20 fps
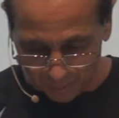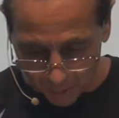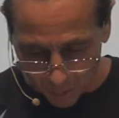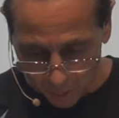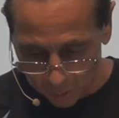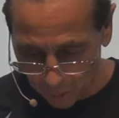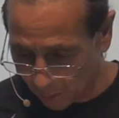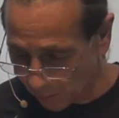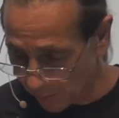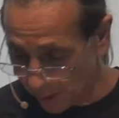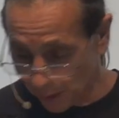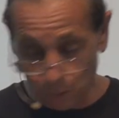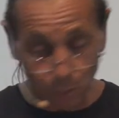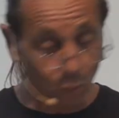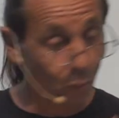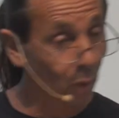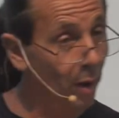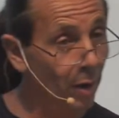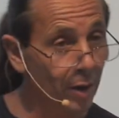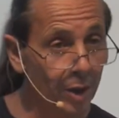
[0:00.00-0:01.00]
So no matter
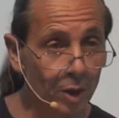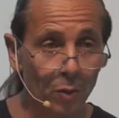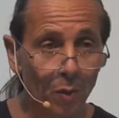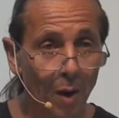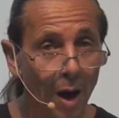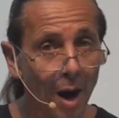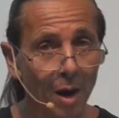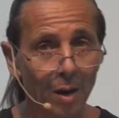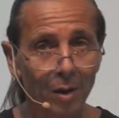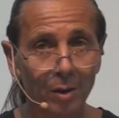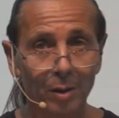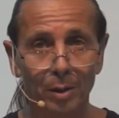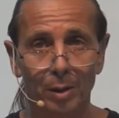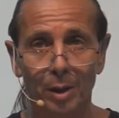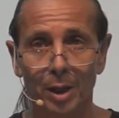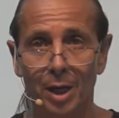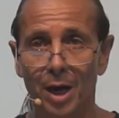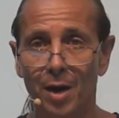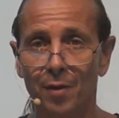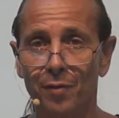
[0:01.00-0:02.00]
where you are,
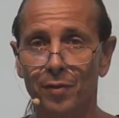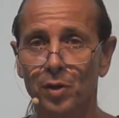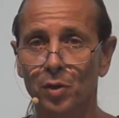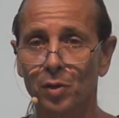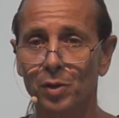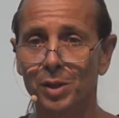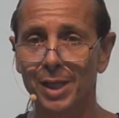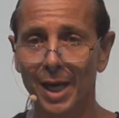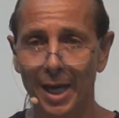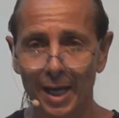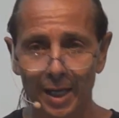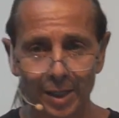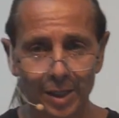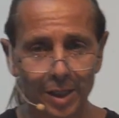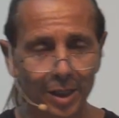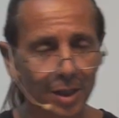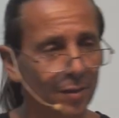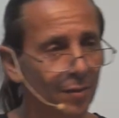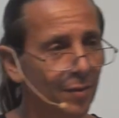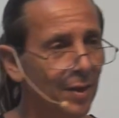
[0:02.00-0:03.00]
if you're
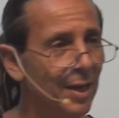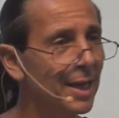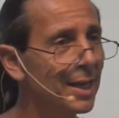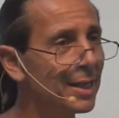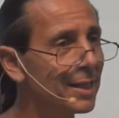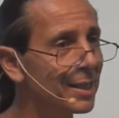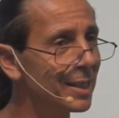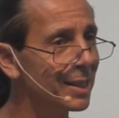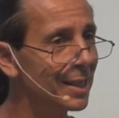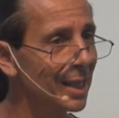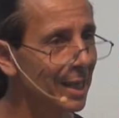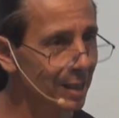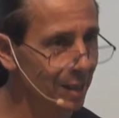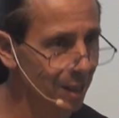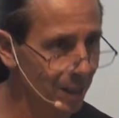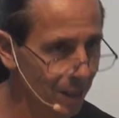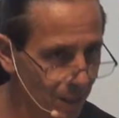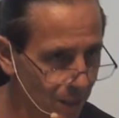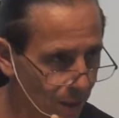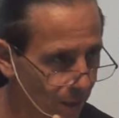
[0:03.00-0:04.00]
tentative and
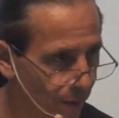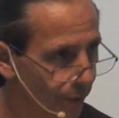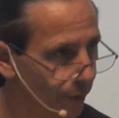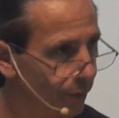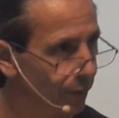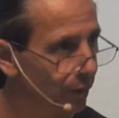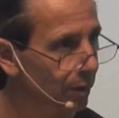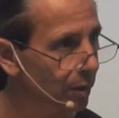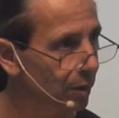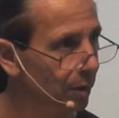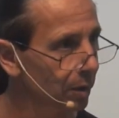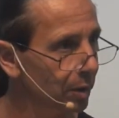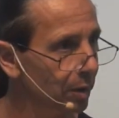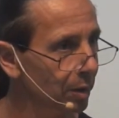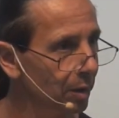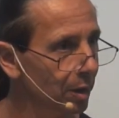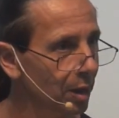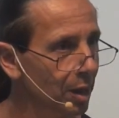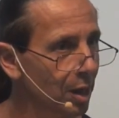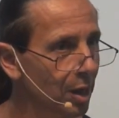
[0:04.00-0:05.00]
sensitive,
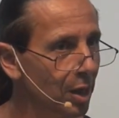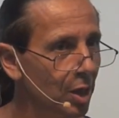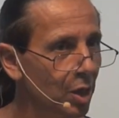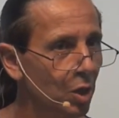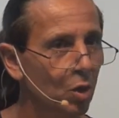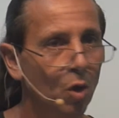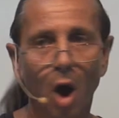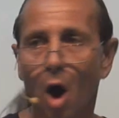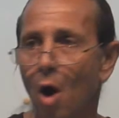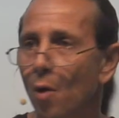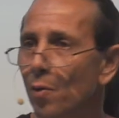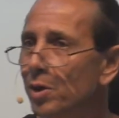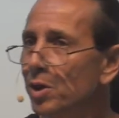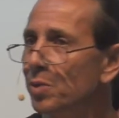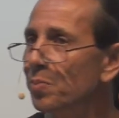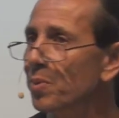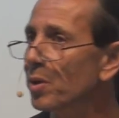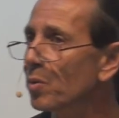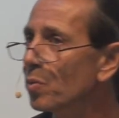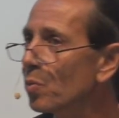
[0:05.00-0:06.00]
you'll
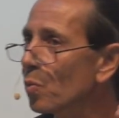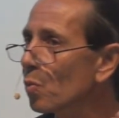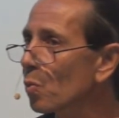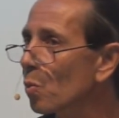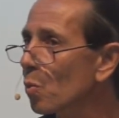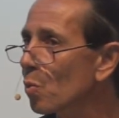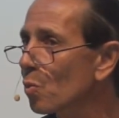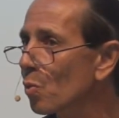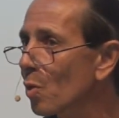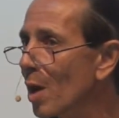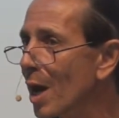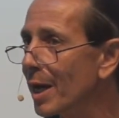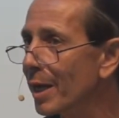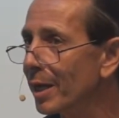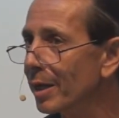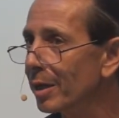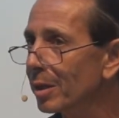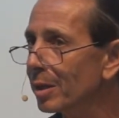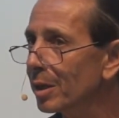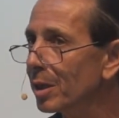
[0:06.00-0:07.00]
always be
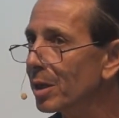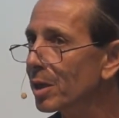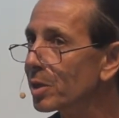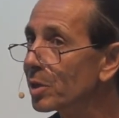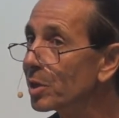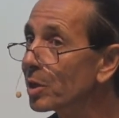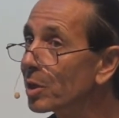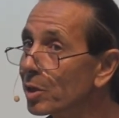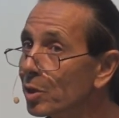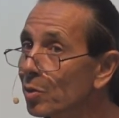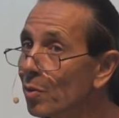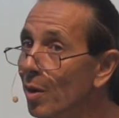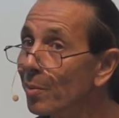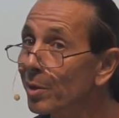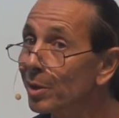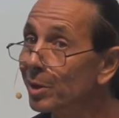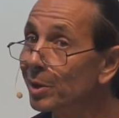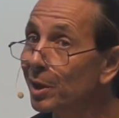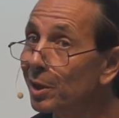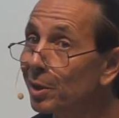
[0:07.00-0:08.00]
ready. You want
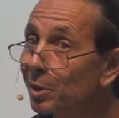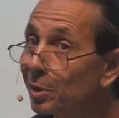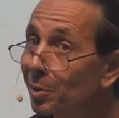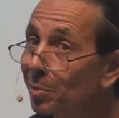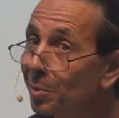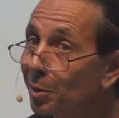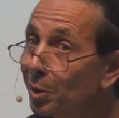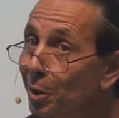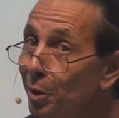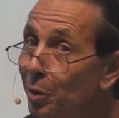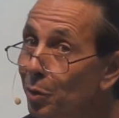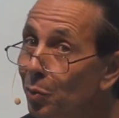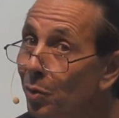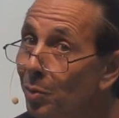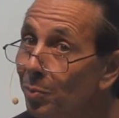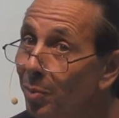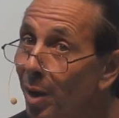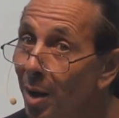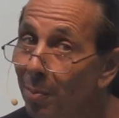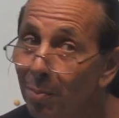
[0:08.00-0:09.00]
me to say something to this
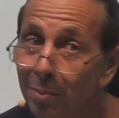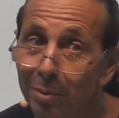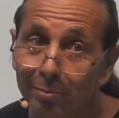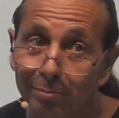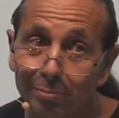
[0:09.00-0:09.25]
one, Pop?